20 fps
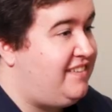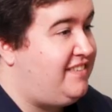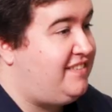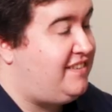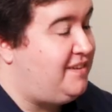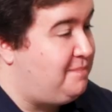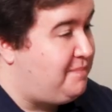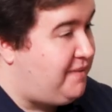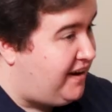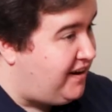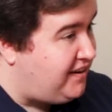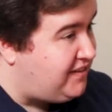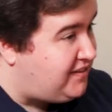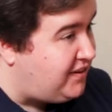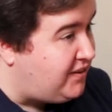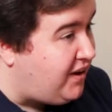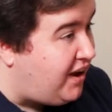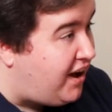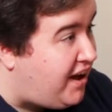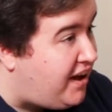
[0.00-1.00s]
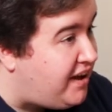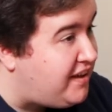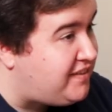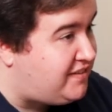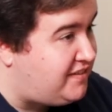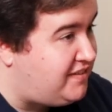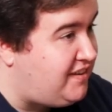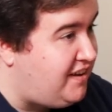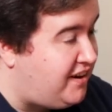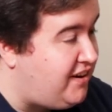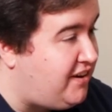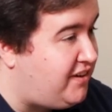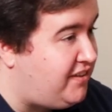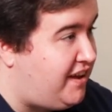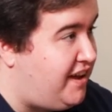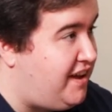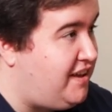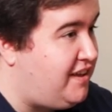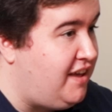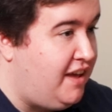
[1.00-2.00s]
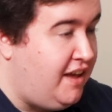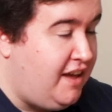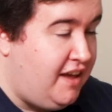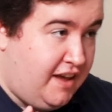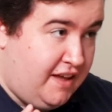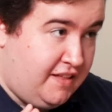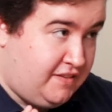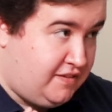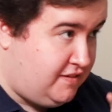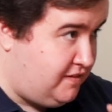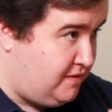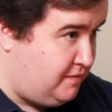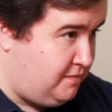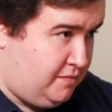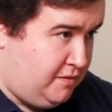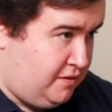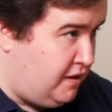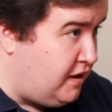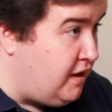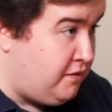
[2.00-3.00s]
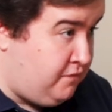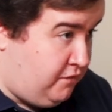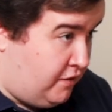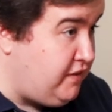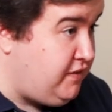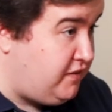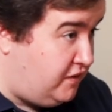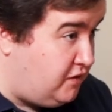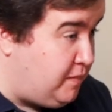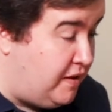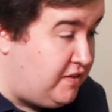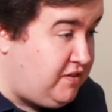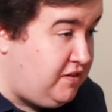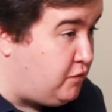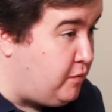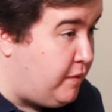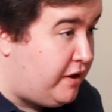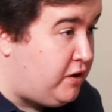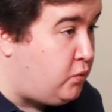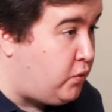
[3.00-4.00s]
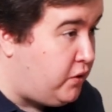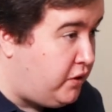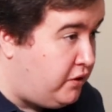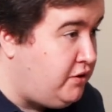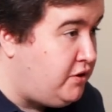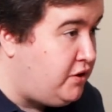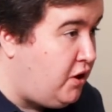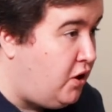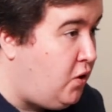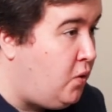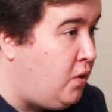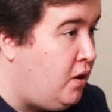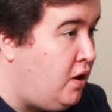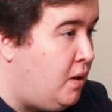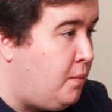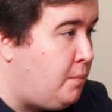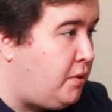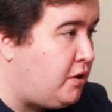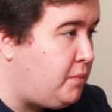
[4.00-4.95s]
because compared to us here, like rent's expensive no matter where you go.